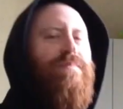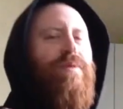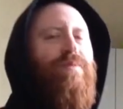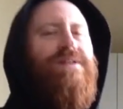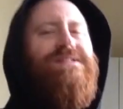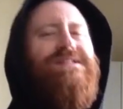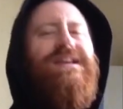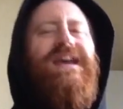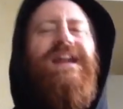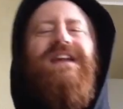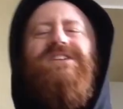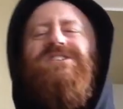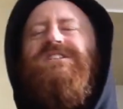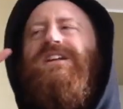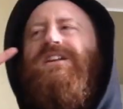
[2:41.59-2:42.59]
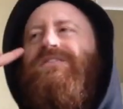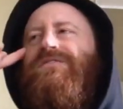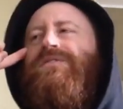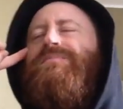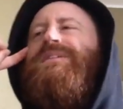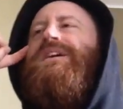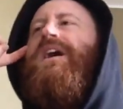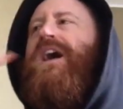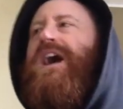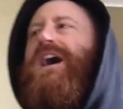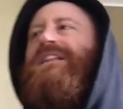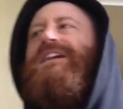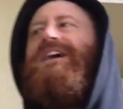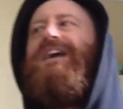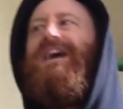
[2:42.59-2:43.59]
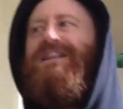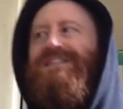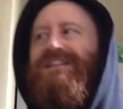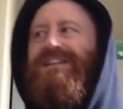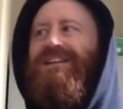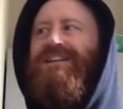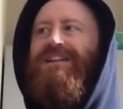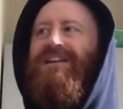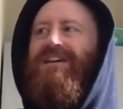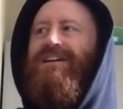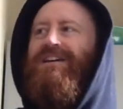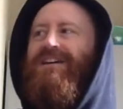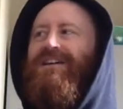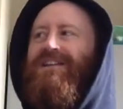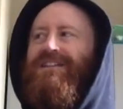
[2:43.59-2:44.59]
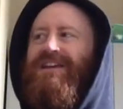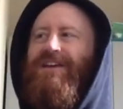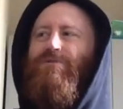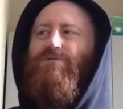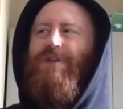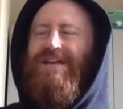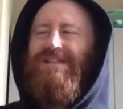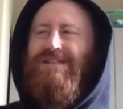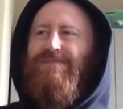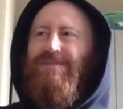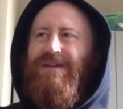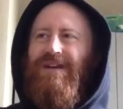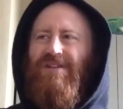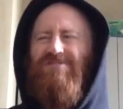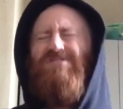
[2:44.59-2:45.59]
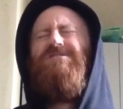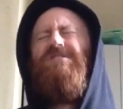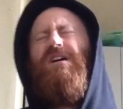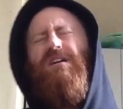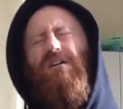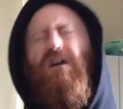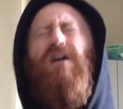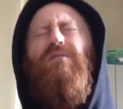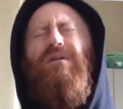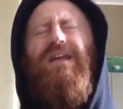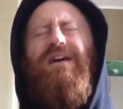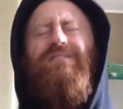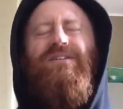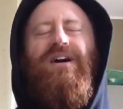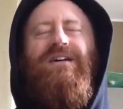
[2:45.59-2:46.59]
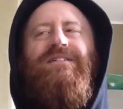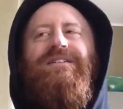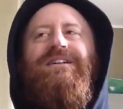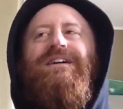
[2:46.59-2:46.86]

But once again, I just did it from the eye. Like I didn't think recipe. I was just like, oh, whatever.